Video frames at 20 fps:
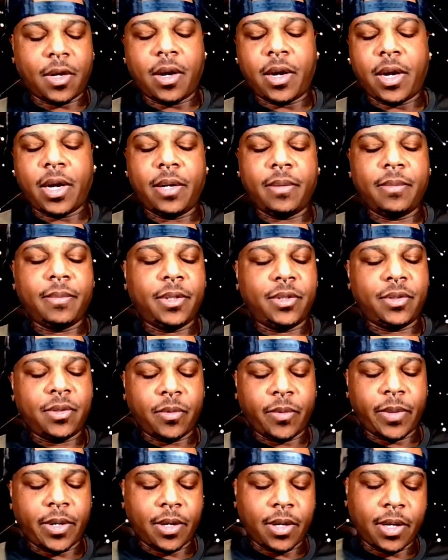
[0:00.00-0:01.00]
All right, make
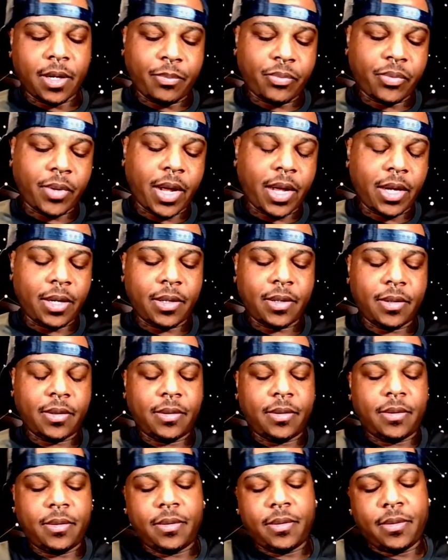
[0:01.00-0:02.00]
sure we're upright.
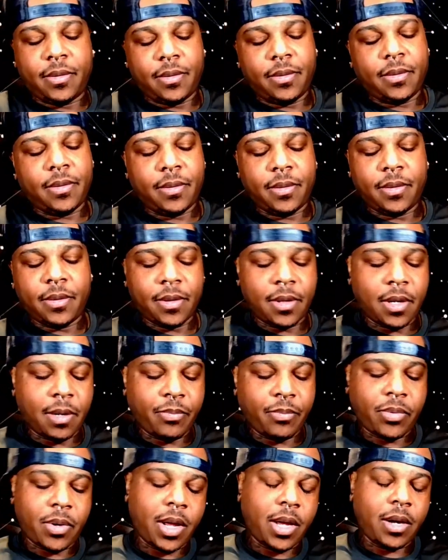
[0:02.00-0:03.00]

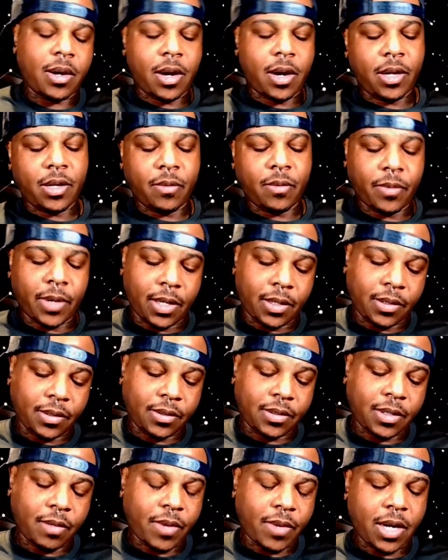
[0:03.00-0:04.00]
Upright. All right, then wait.
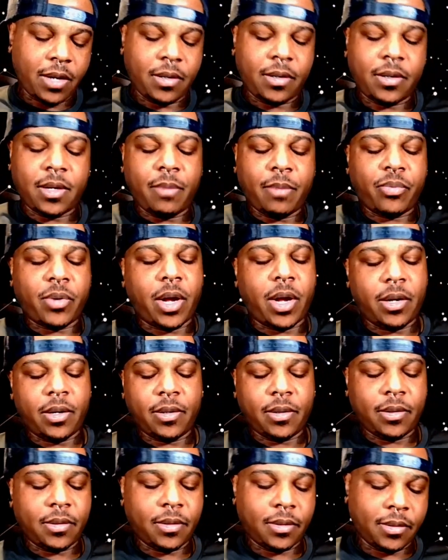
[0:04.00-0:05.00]
Is that right? Upright.
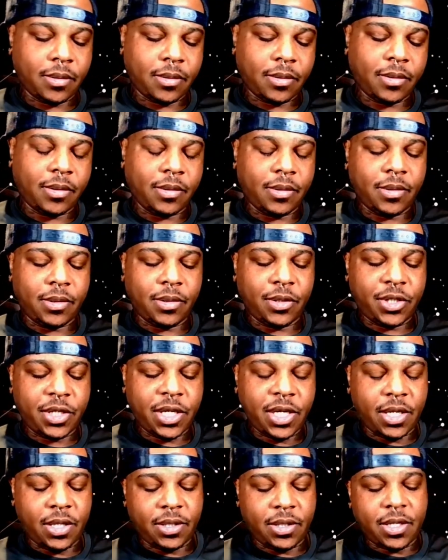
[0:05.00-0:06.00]

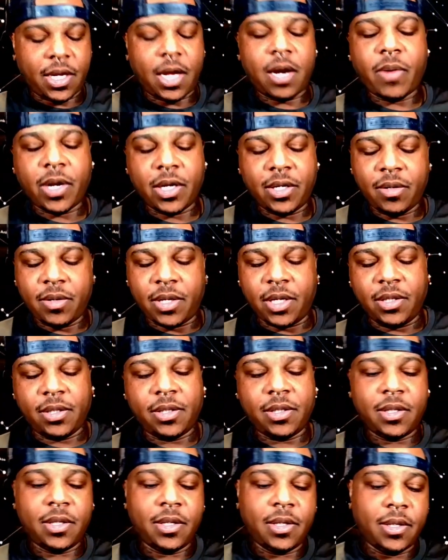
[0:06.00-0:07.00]
Jeez, how do I do
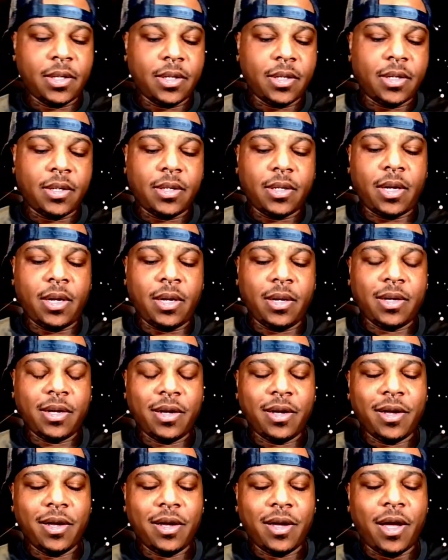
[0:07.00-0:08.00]
this?
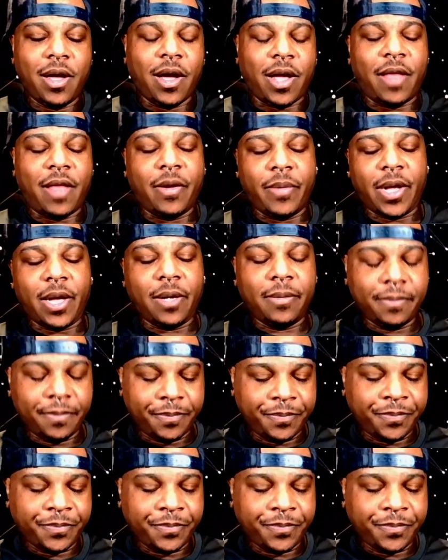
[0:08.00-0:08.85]
Okay, there we go.